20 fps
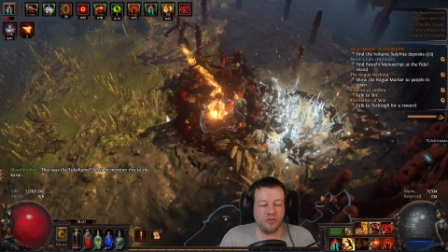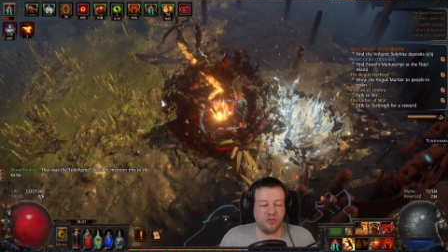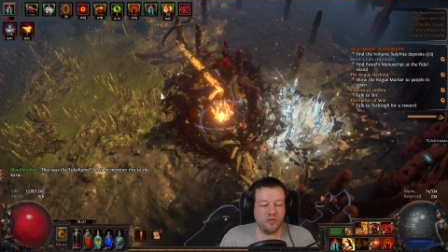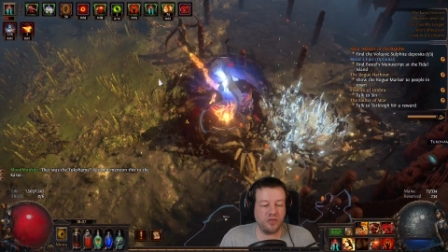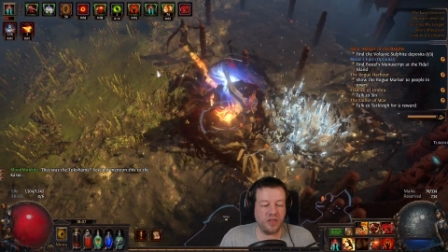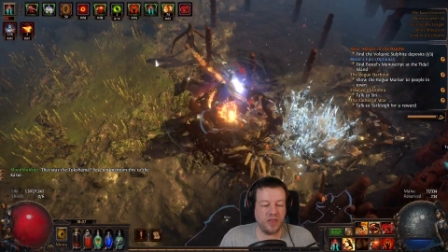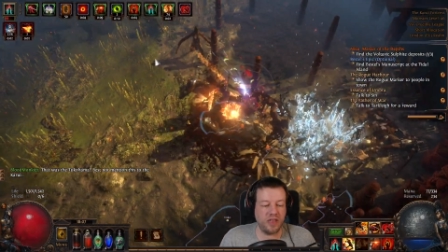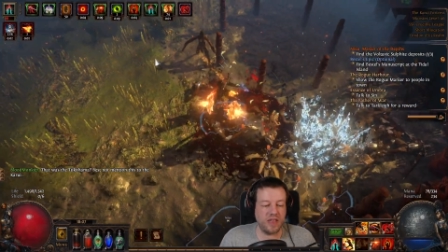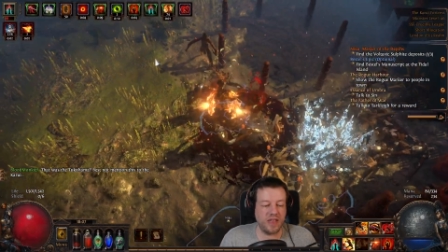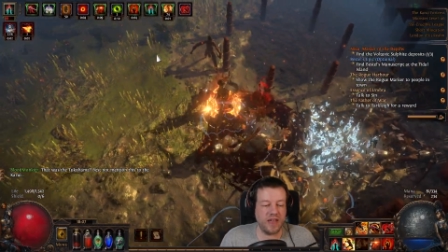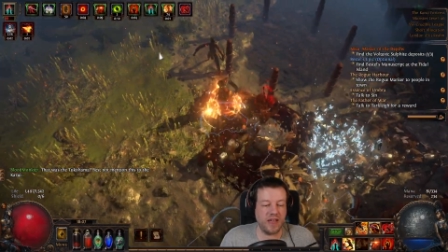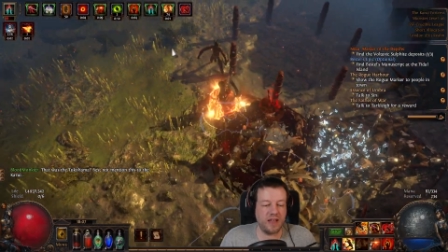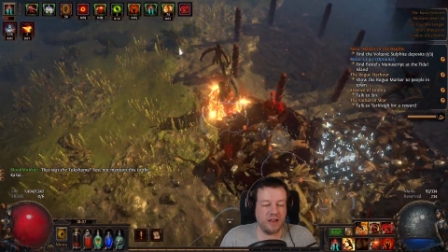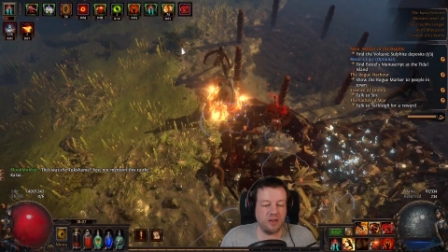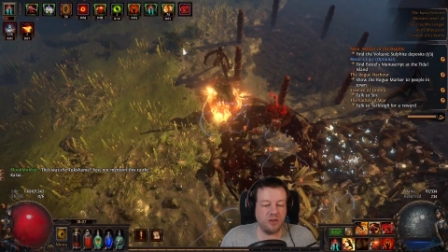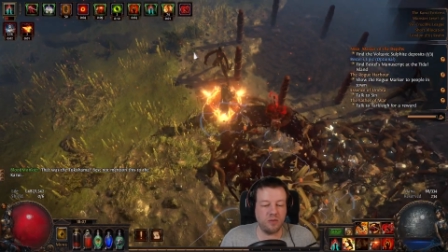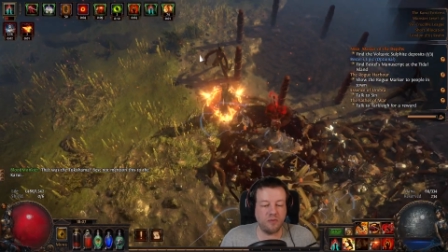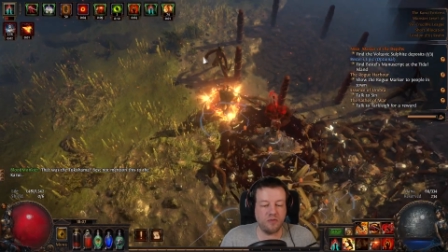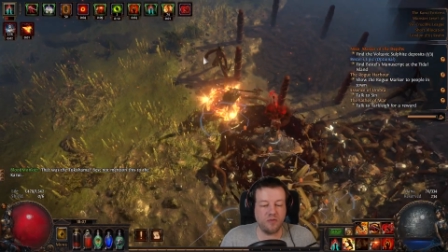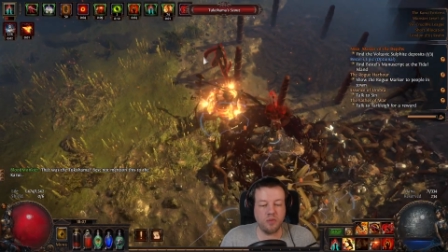they can
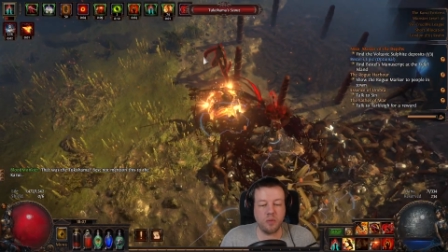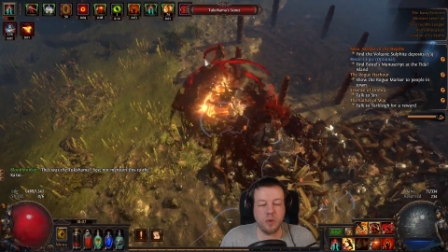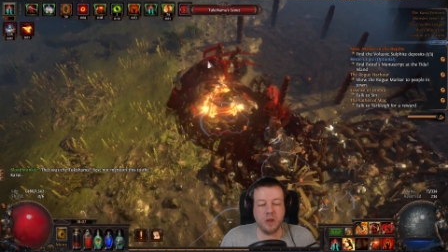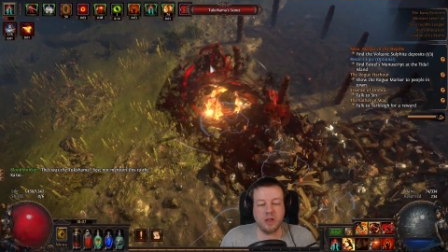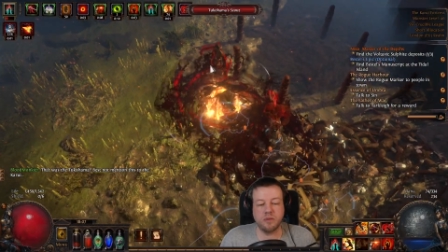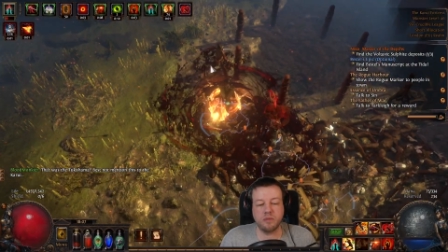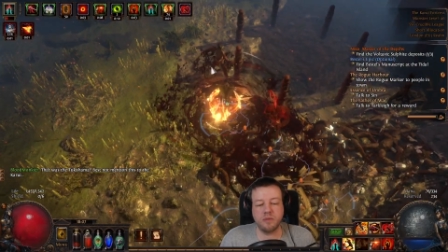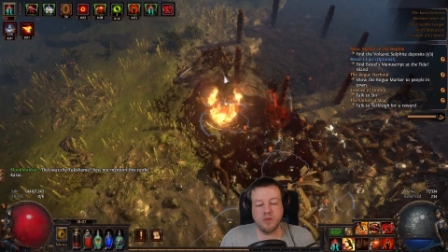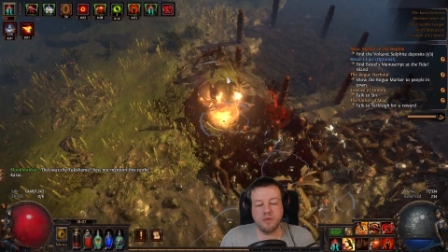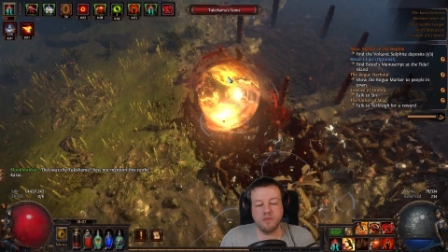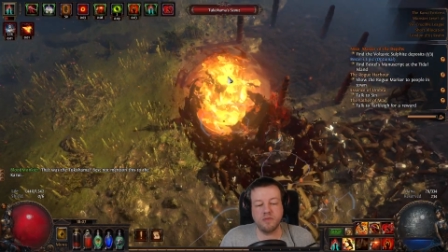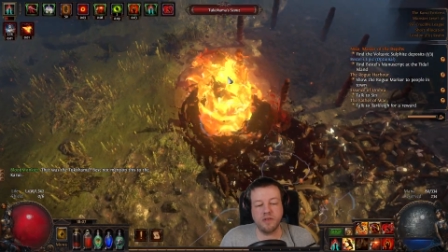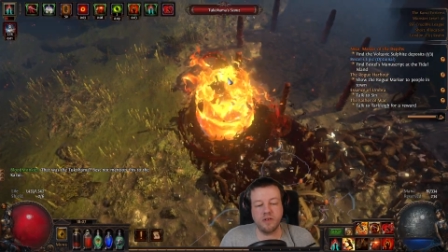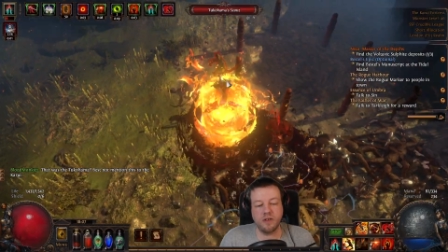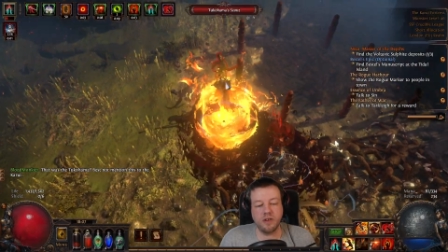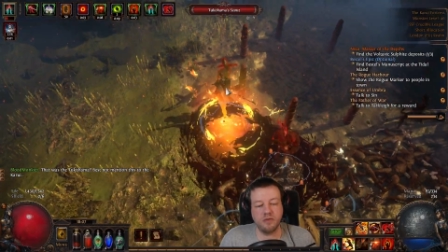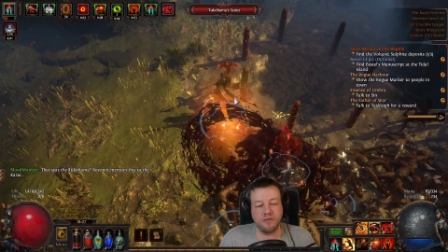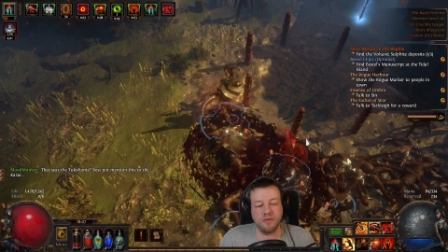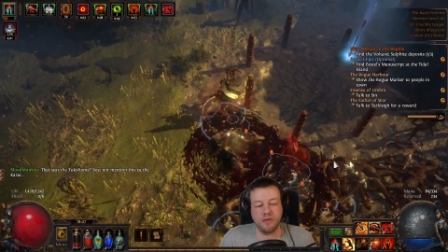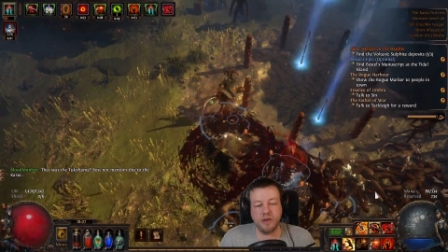overwhelm you
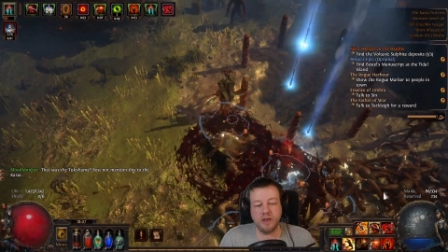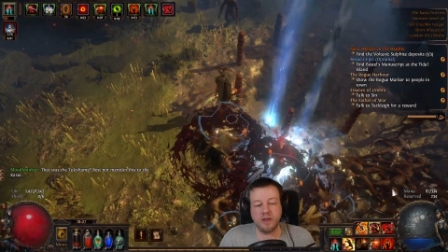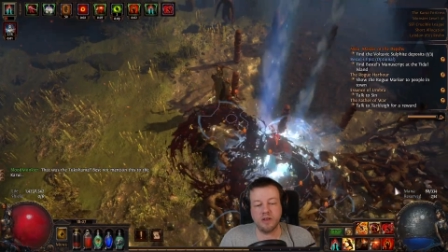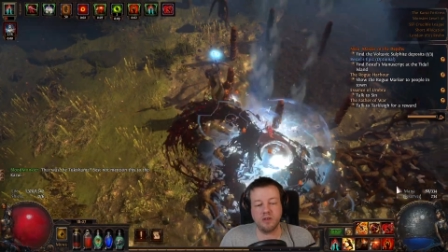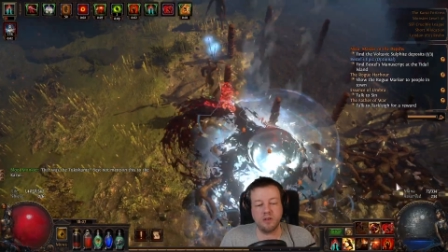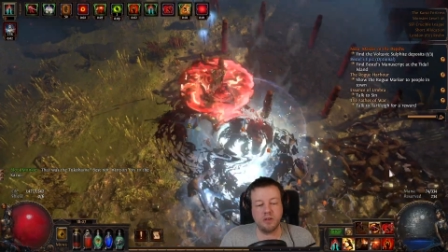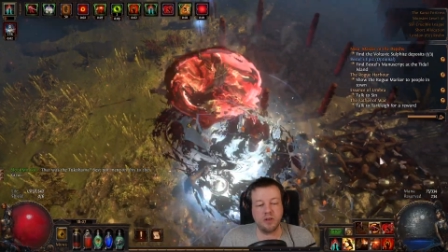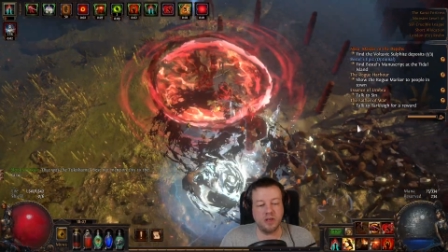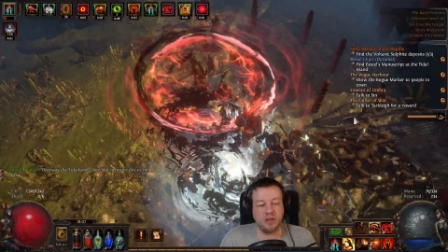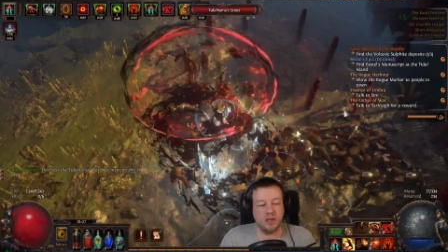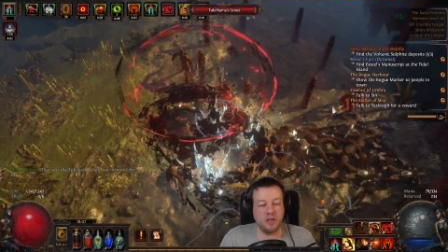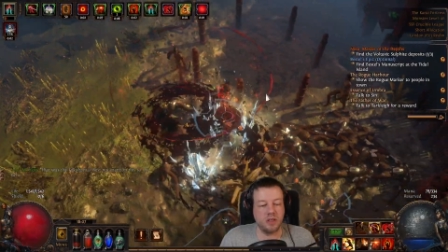very, very early